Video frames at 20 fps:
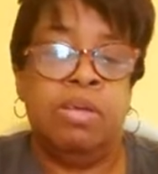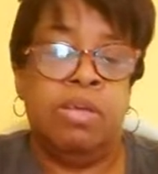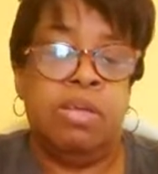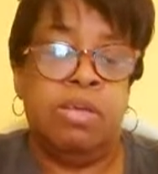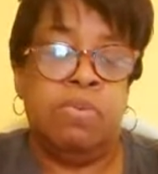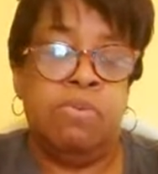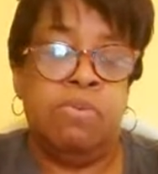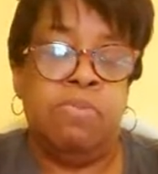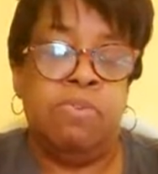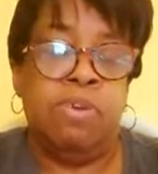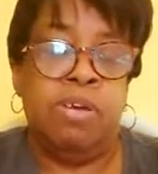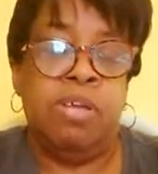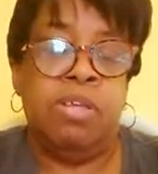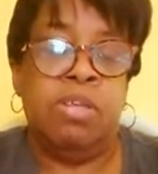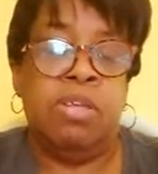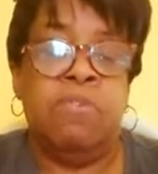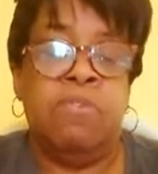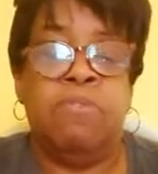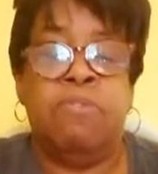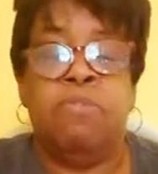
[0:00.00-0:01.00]
We've done
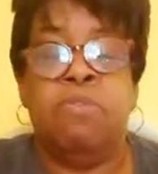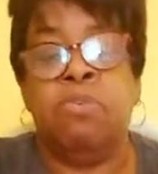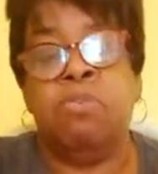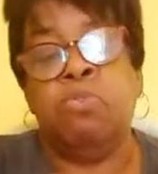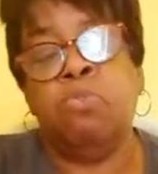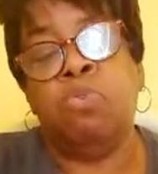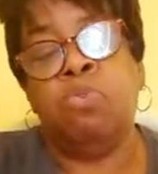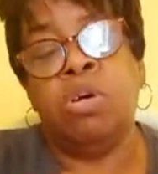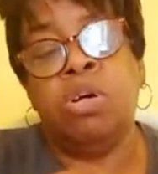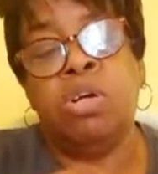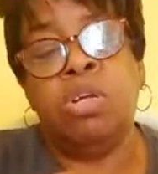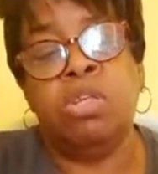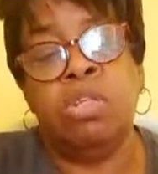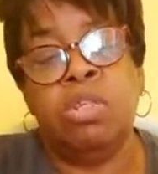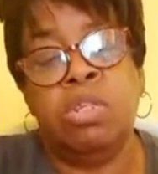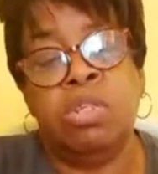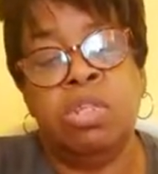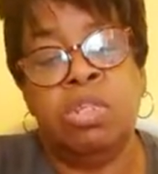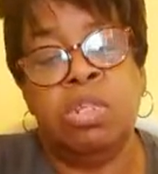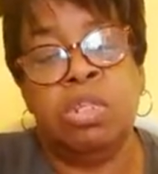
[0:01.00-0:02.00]
different
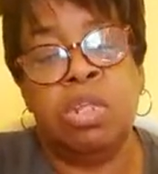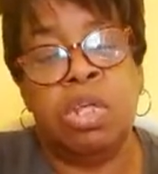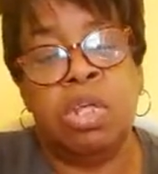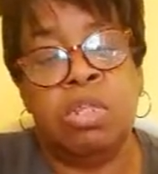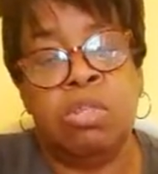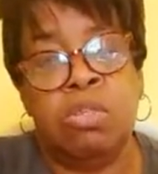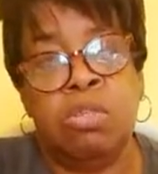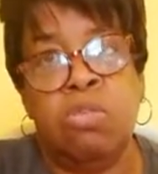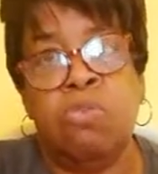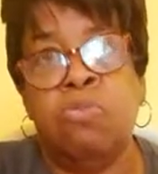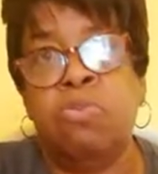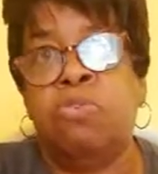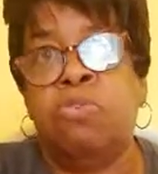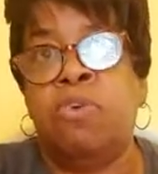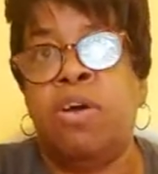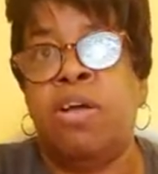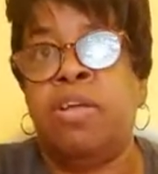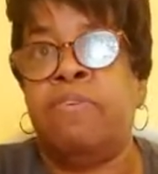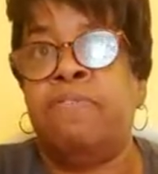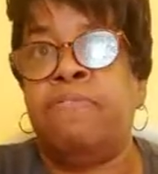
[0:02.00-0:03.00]
ones, and so we're
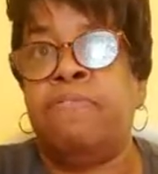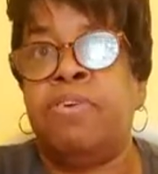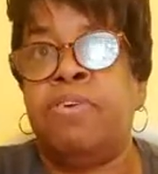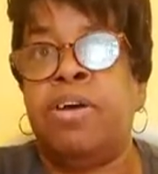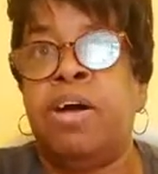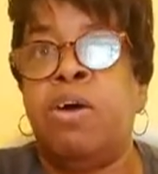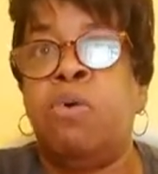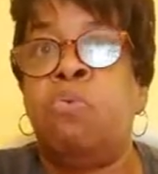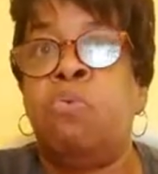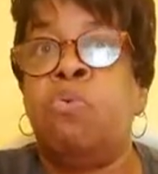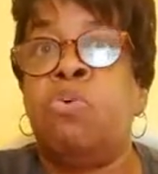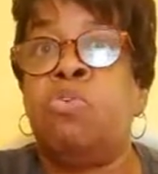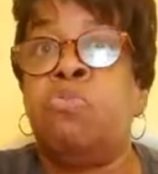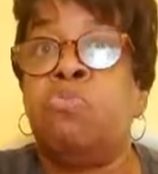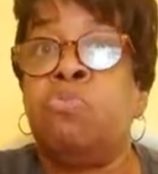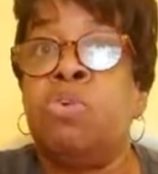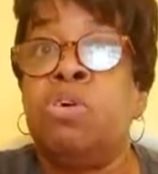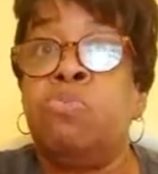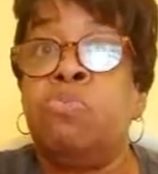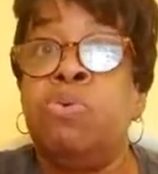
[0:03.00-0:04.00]
trying to figure out which
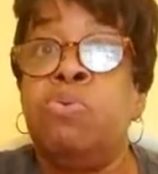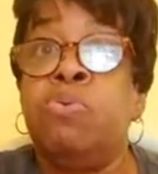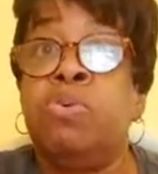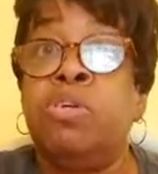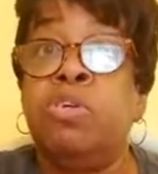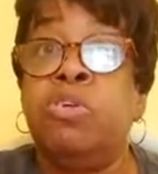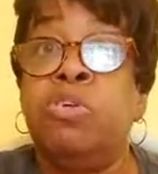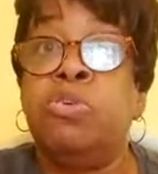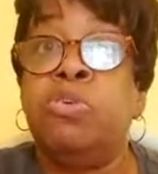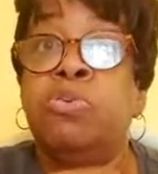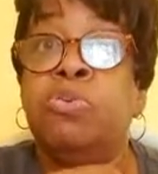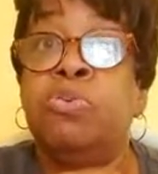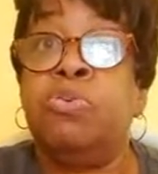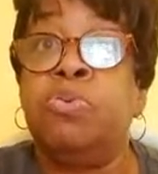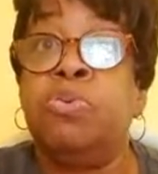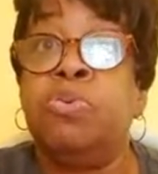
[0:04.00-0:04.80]
one we want to do.